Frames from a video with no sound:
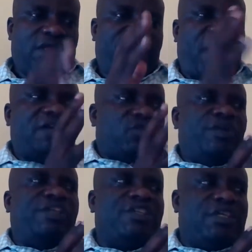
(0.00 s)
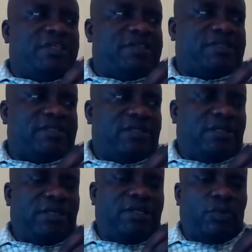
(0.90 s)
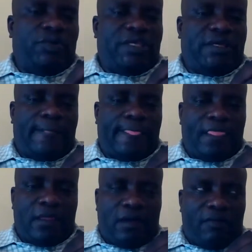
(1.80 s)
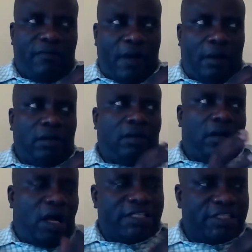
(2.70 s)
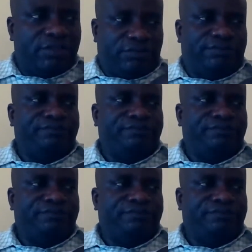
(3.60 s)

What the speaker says: that which is doing the action